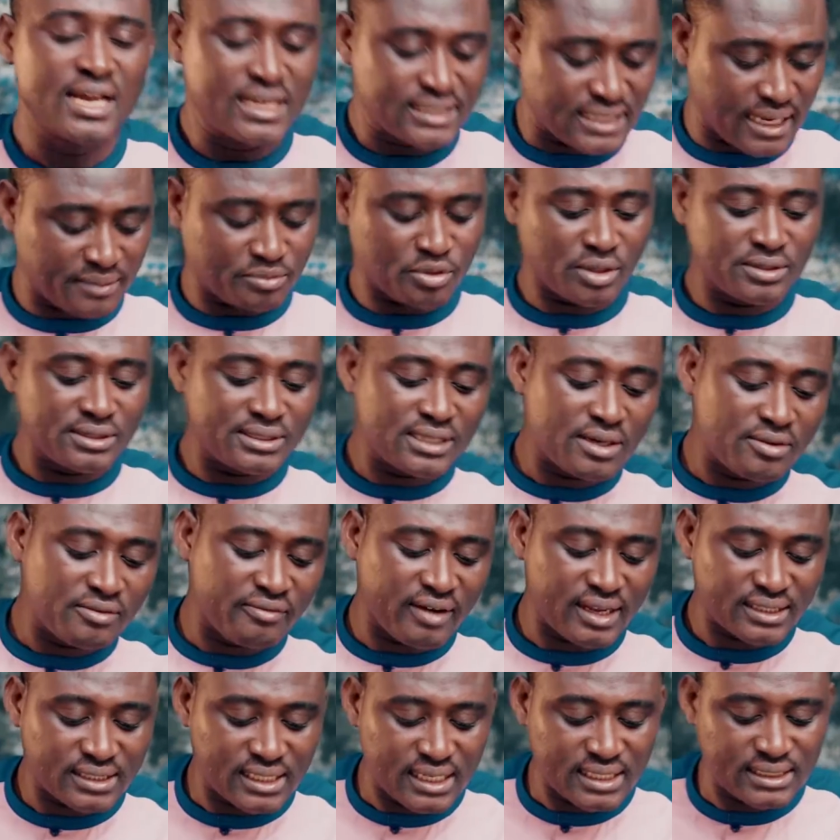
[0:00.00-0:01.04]
Psalm 27
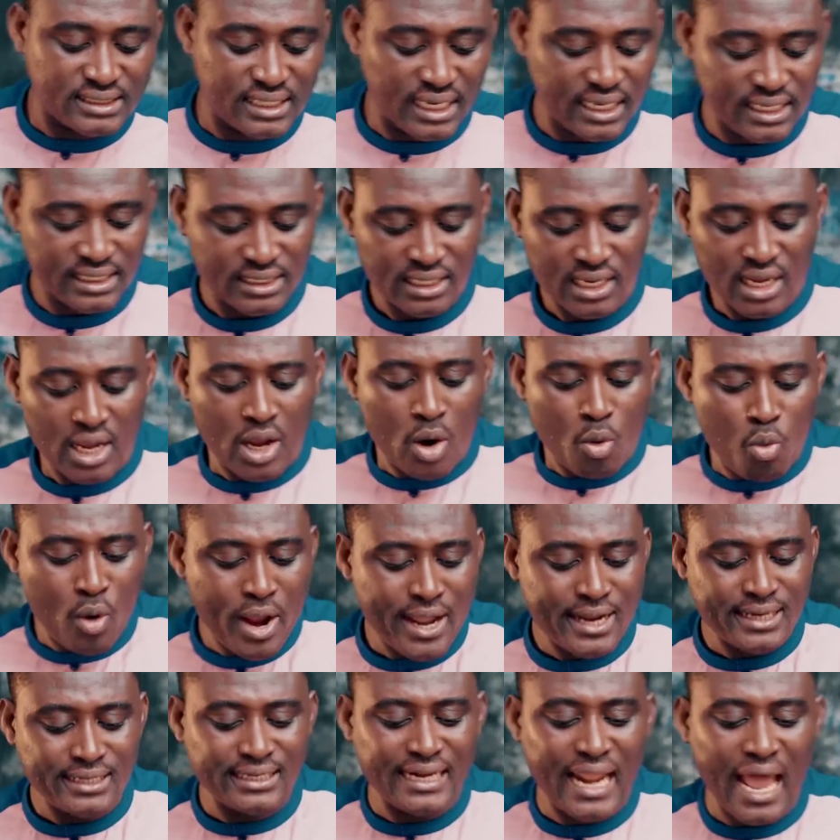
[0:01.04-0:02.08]
verse 8 says,
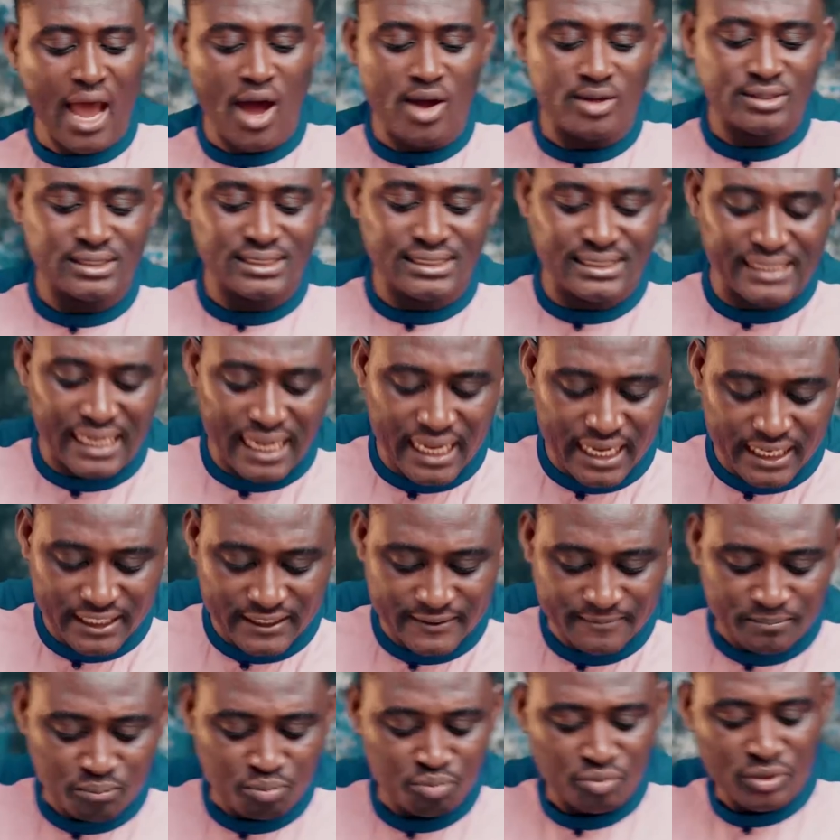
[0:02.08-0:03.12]
when thou
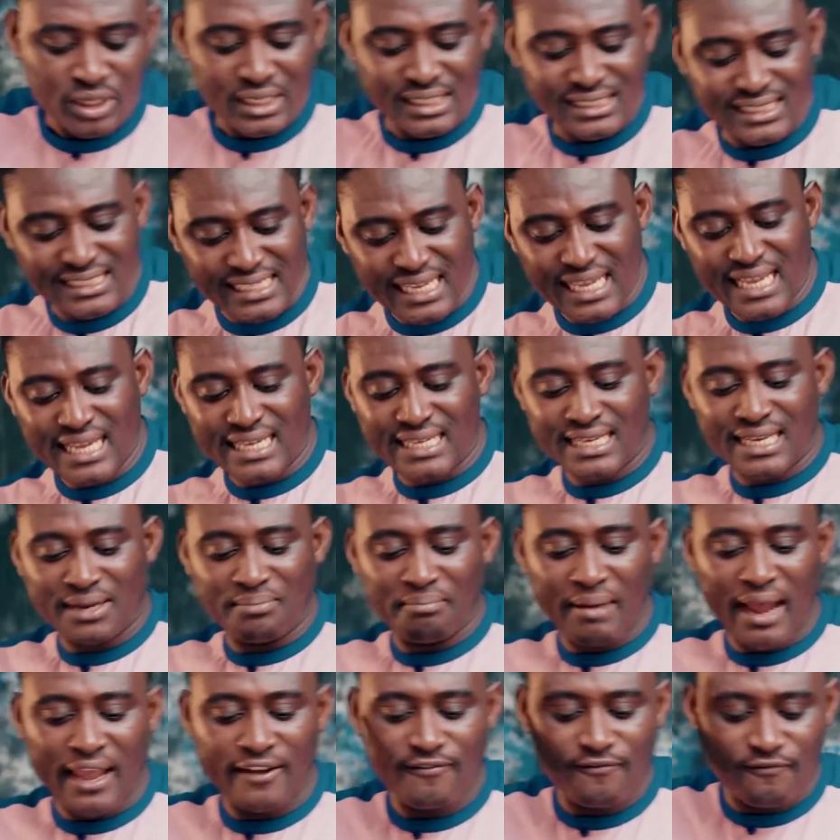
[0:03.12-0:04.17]
said, seek
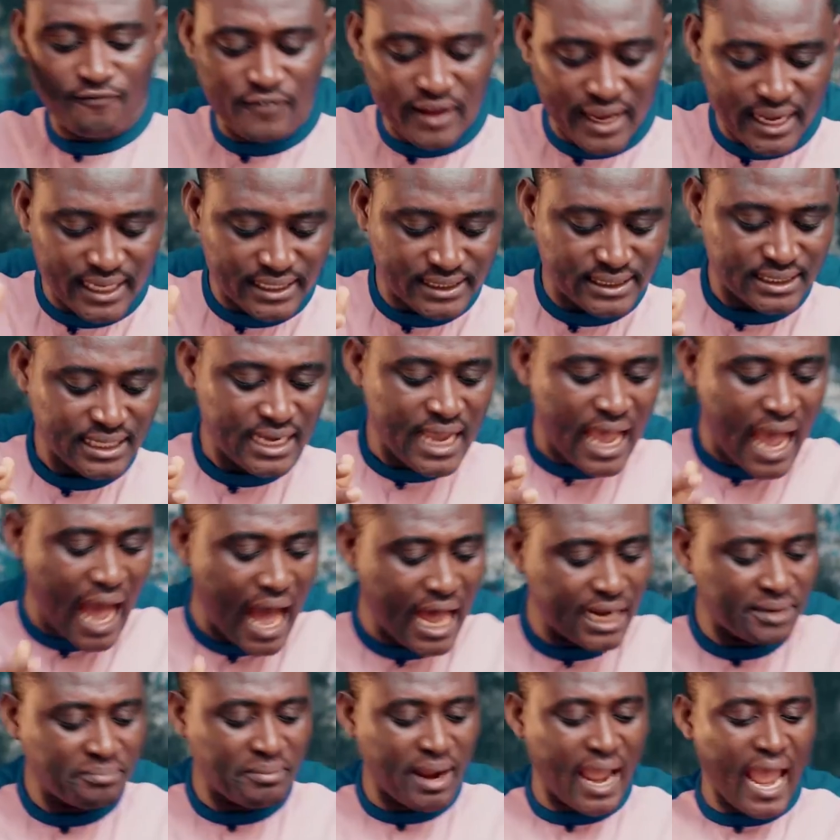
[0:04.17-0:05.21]
my face,
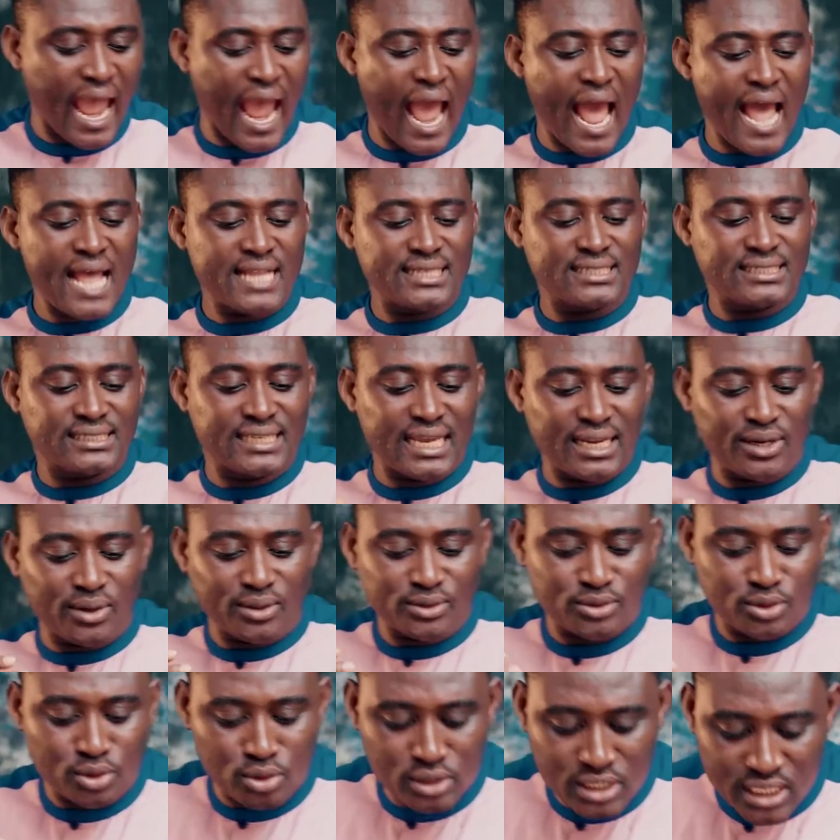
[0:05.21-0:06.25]
and my heart said
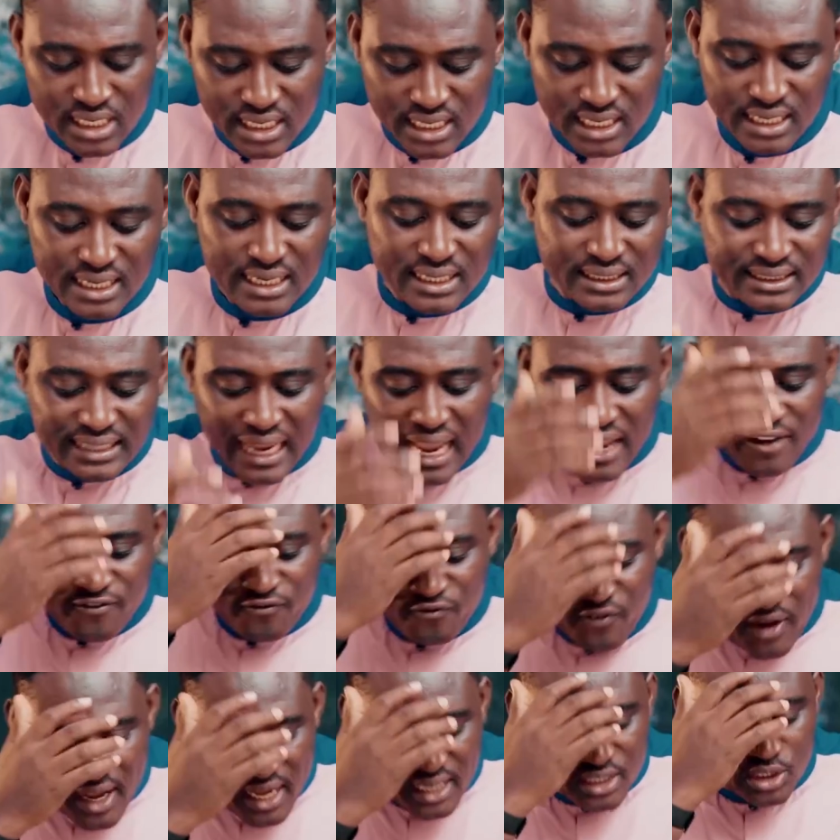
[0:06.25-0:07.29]
unto thee, thy
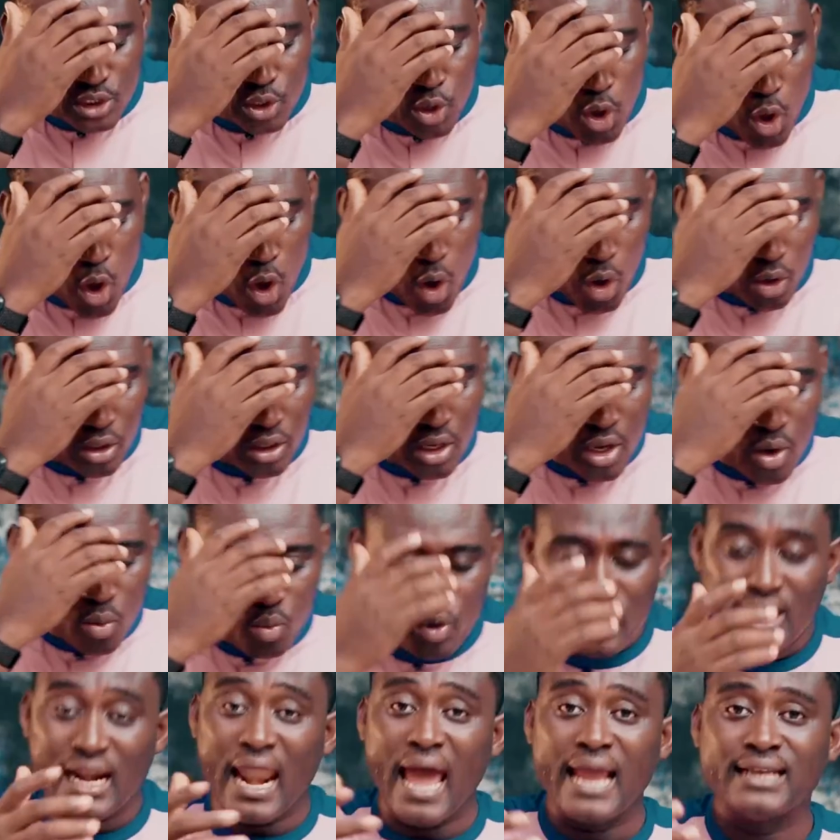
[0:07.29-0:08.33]
face, Lord,
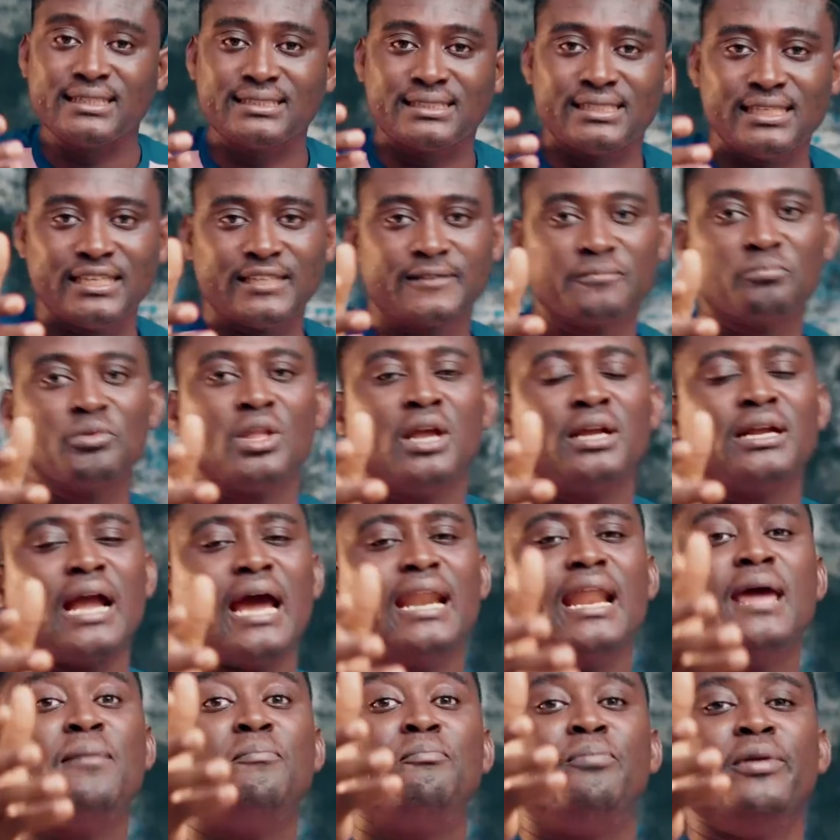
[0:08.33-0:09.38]
will I seek.
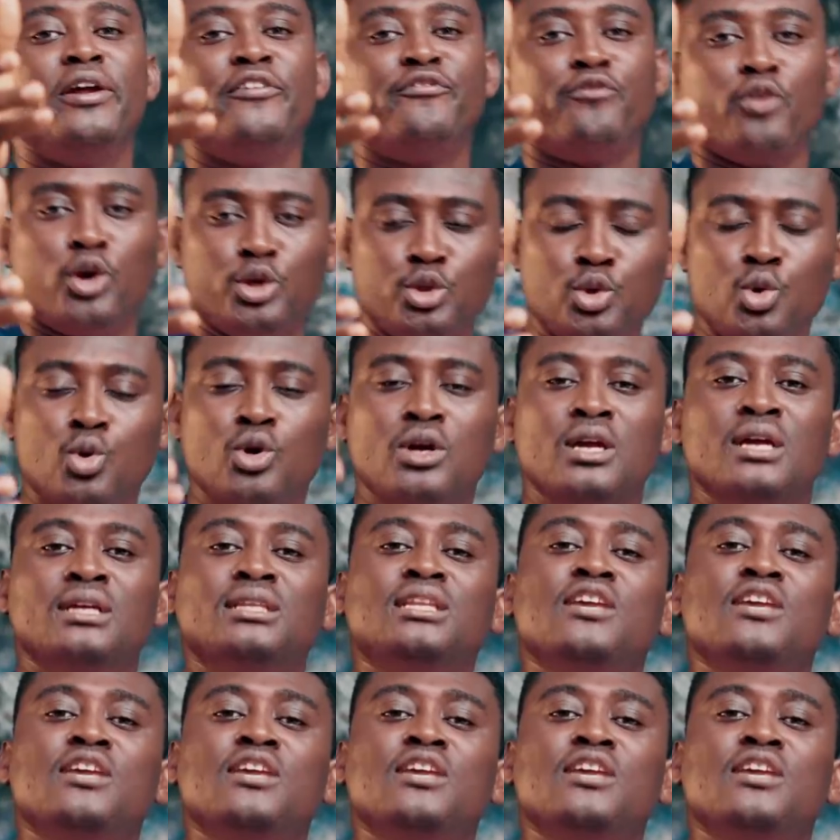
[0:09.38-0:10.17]
Can I pray for you?